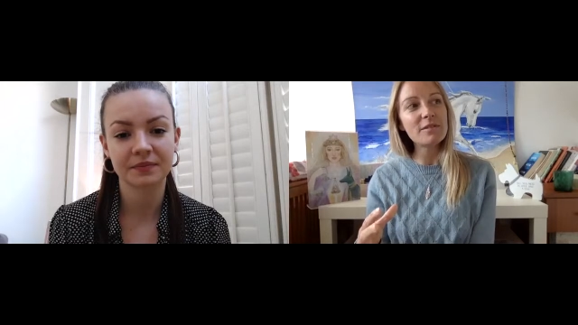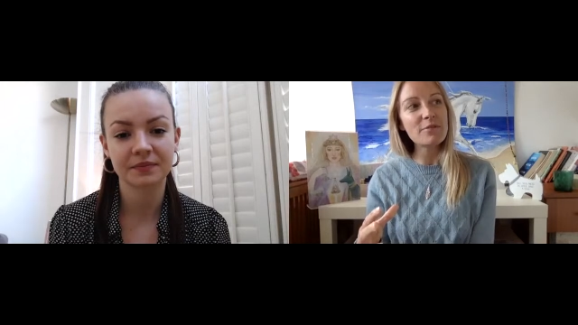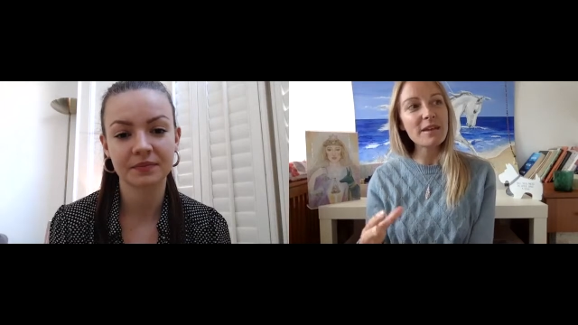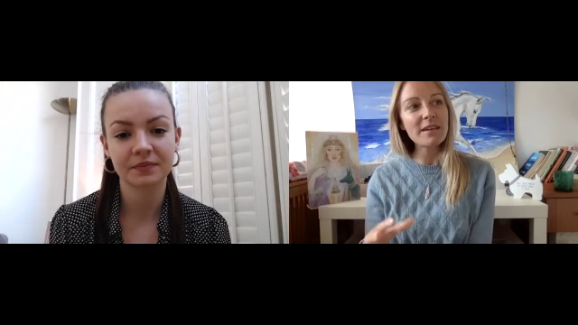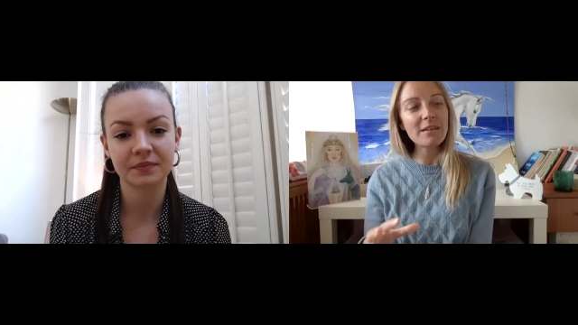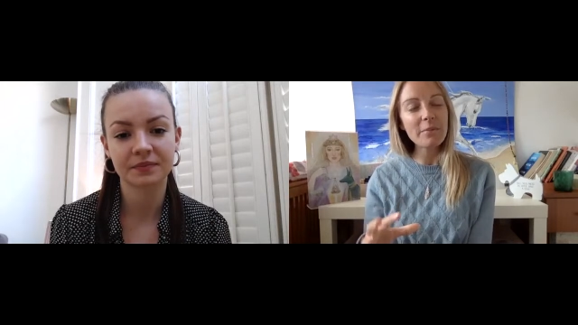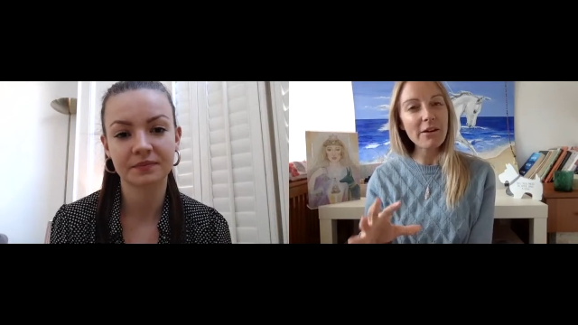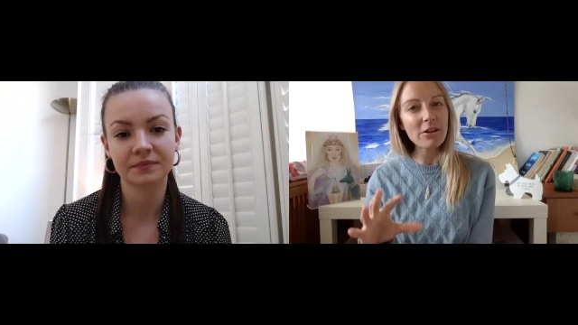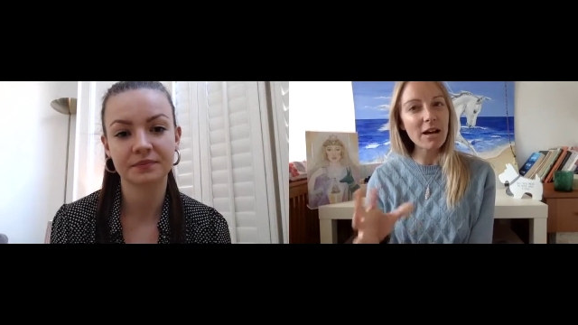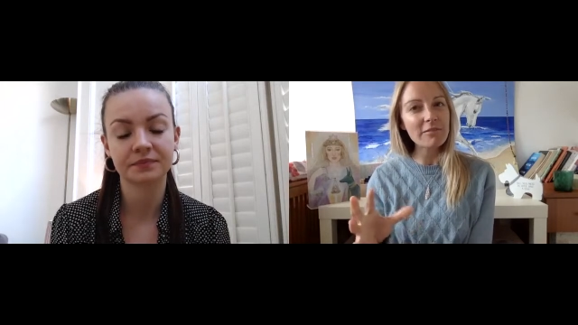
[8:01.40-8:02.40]
Speaker 1: thinking
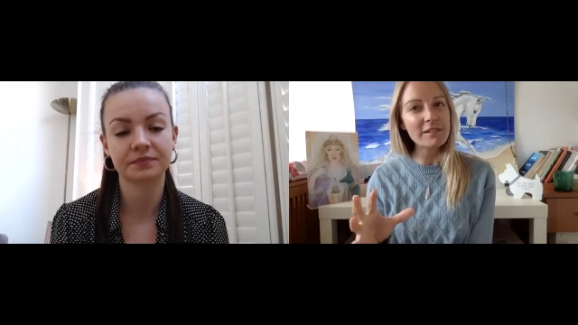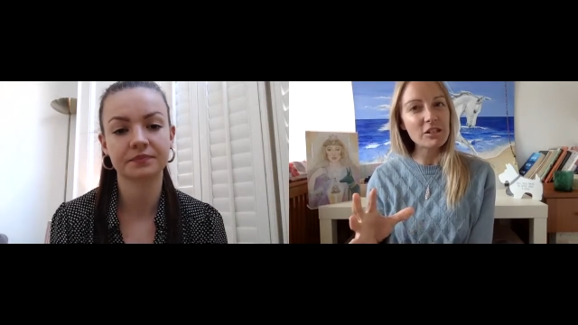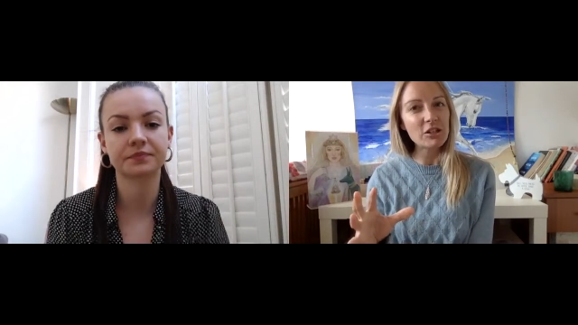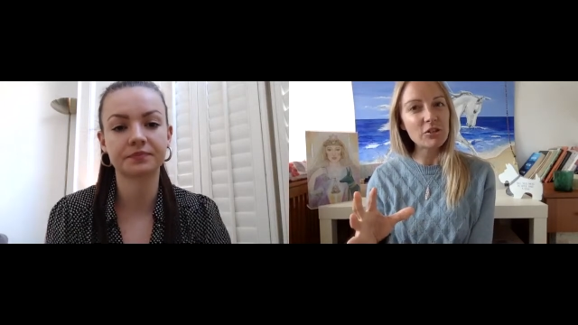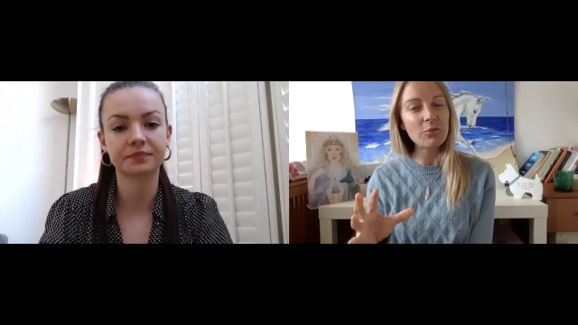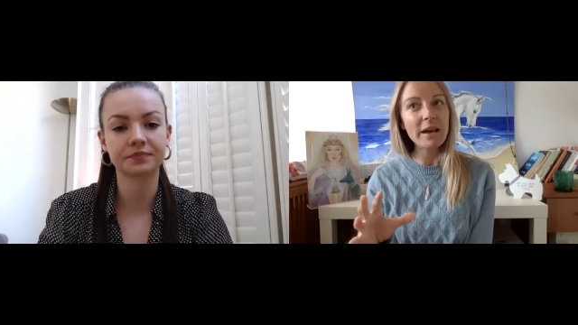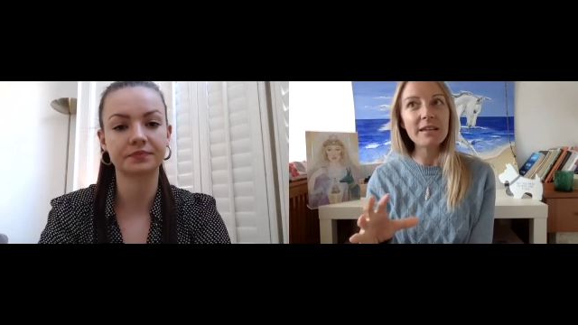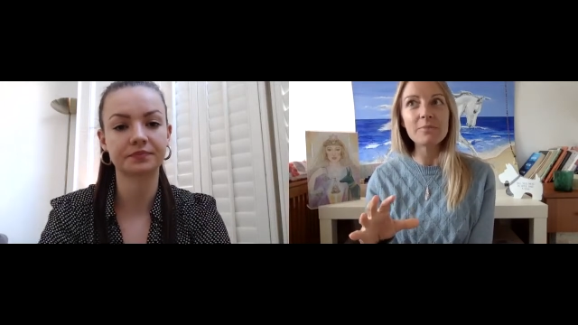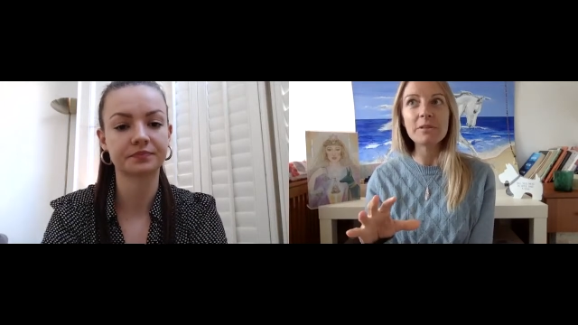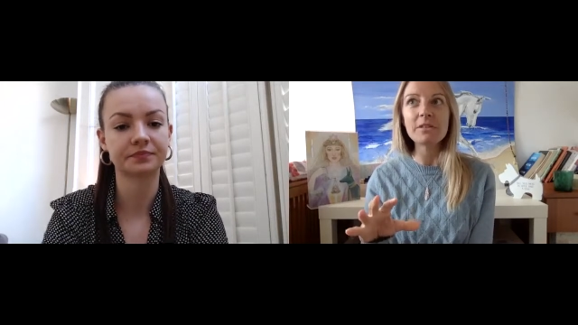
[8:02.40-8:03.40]
about colour in two
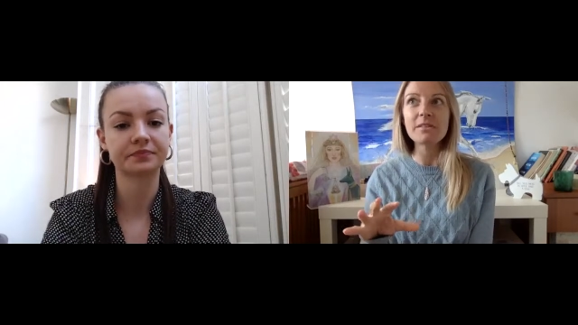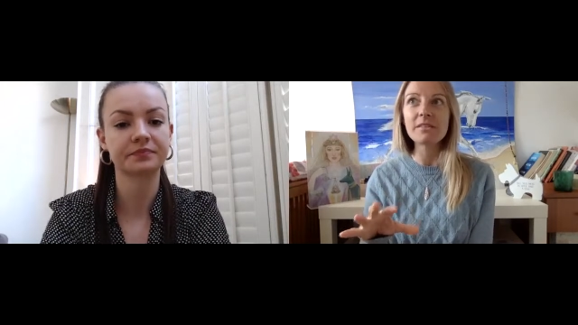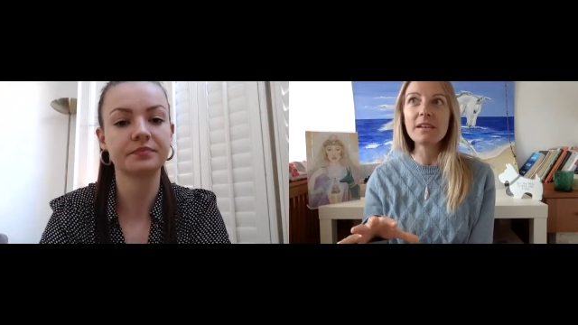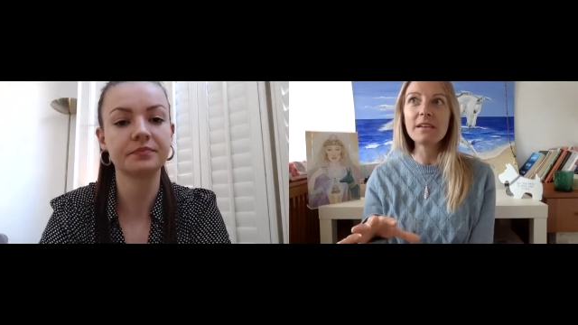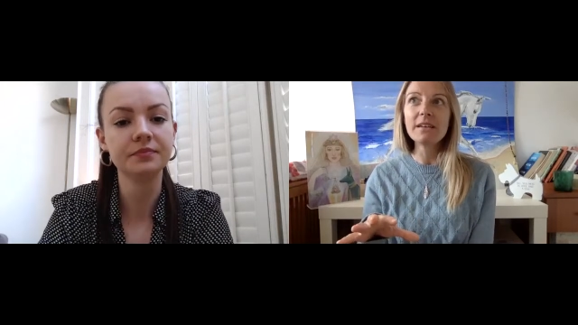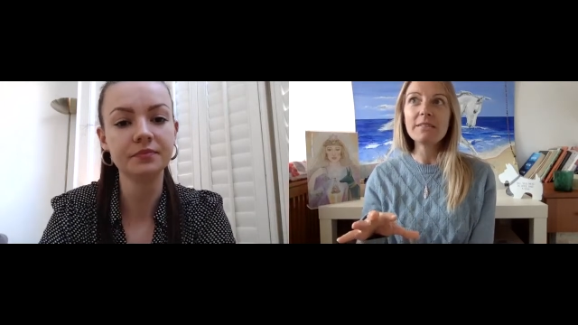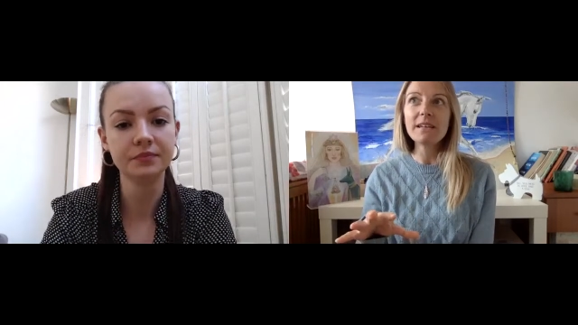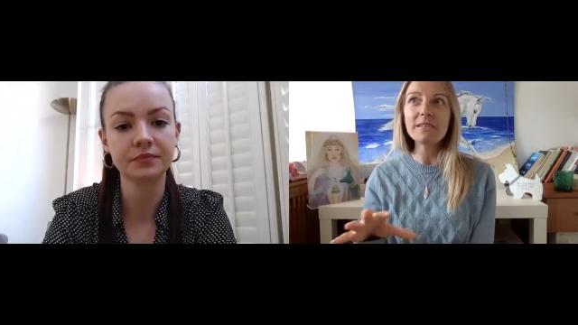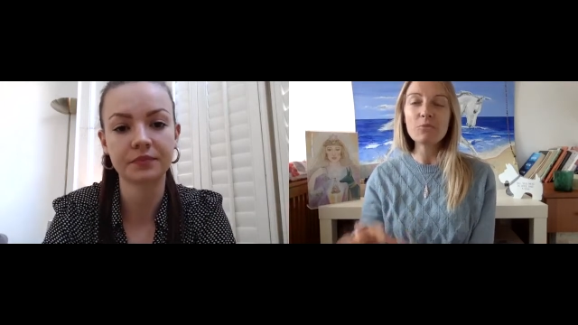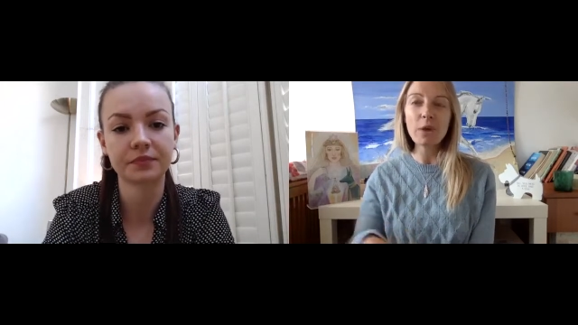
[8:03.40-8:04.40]
ways because
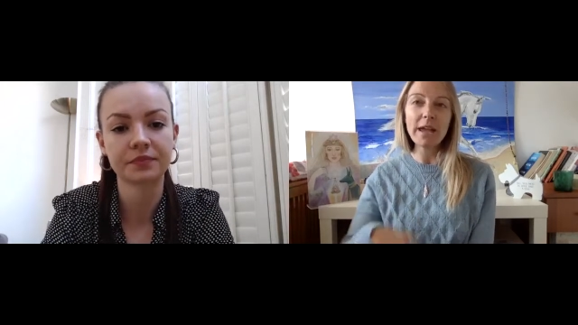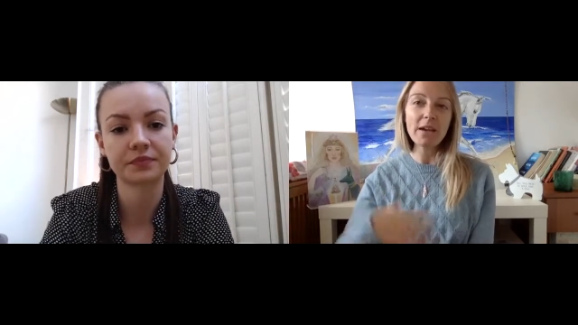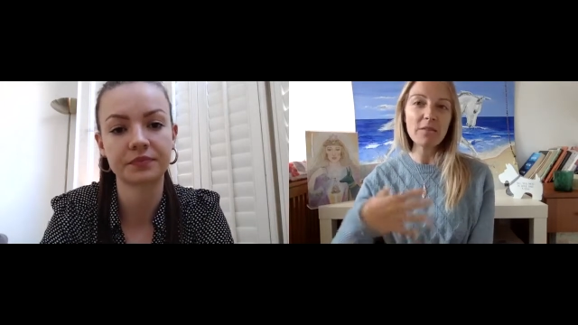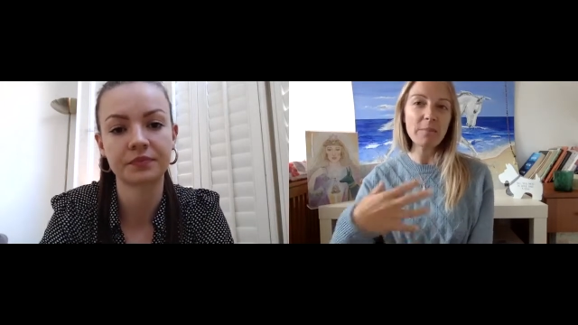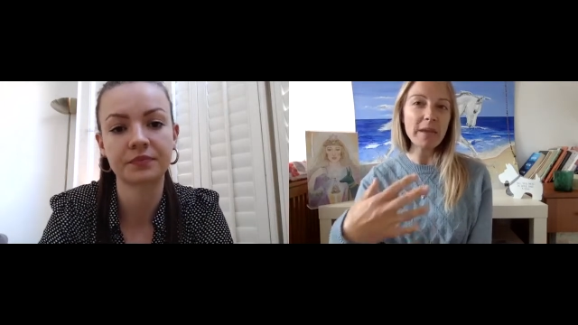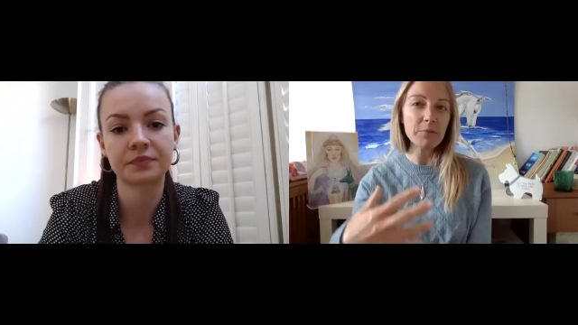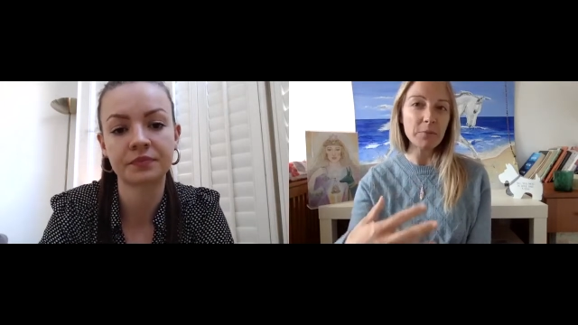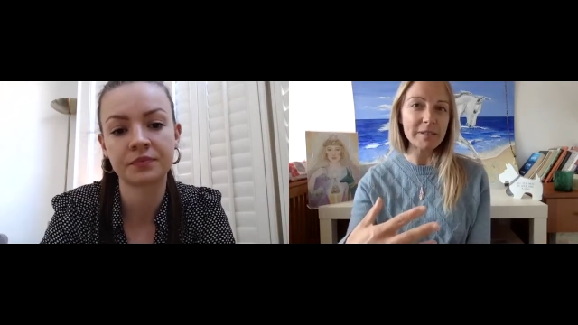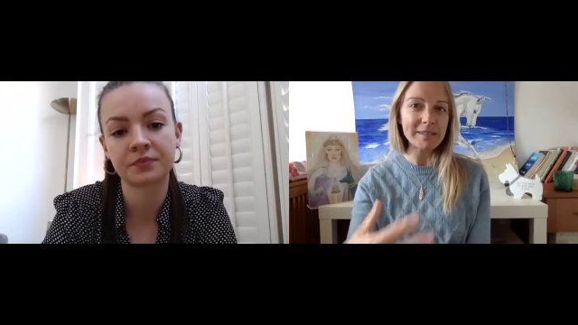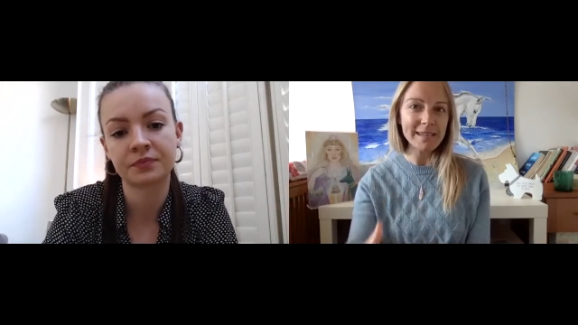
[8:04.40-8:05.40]
there's the way other
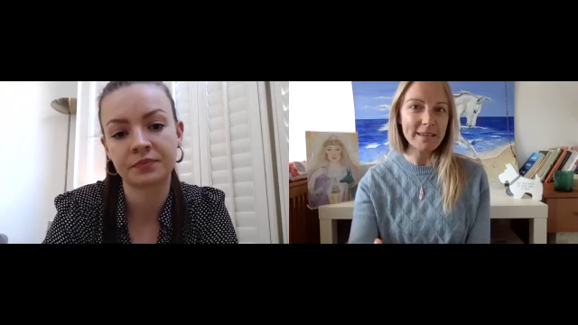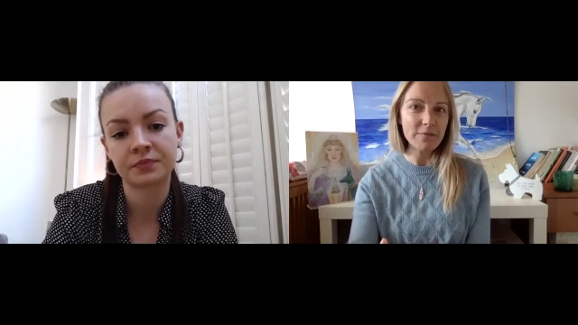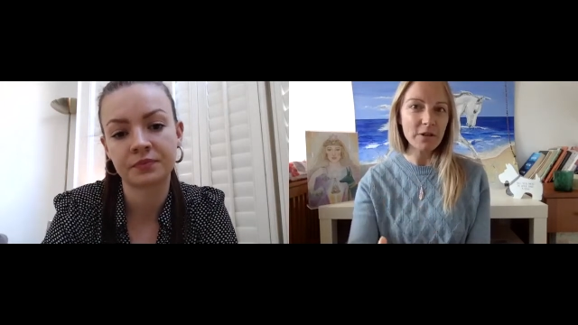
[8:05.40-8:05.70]
people perceive